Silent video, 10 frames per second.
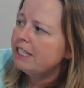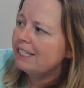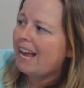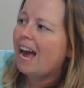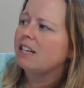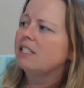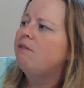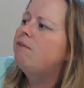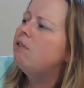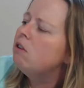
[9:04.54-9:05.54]
sacks
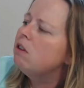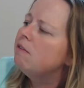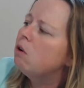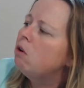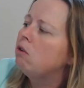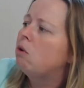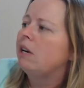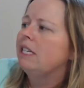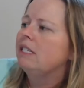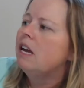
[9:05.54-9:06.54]
full of gold
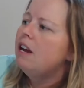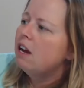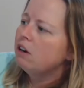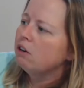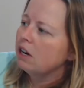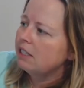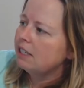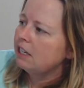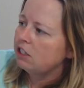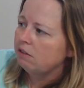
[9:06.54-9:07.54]
coins across
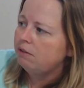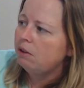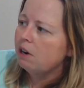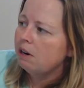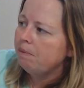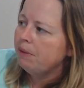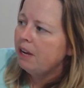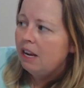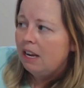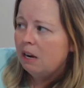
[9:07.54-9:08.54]
the kitchen floor.
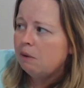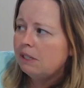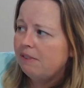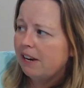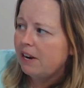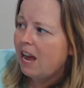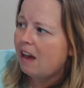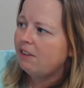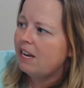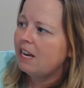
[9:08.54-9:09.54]
It was very
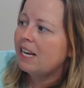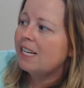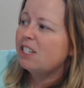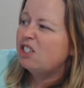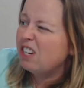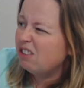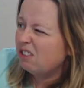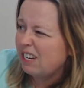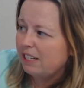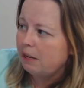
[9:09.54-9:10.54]
heavy, and it
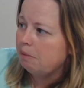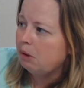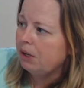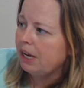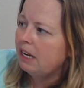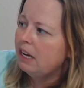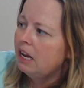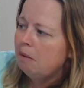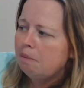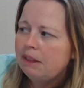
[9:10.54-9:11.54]
jingled as he pulled it,
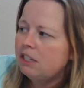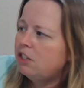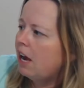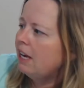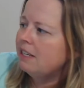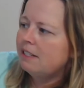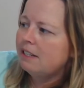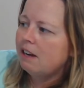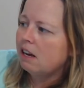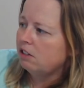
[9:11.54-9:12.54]
but the giant
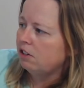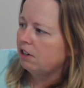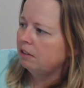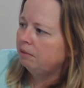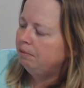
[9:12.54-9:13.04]
did not stir.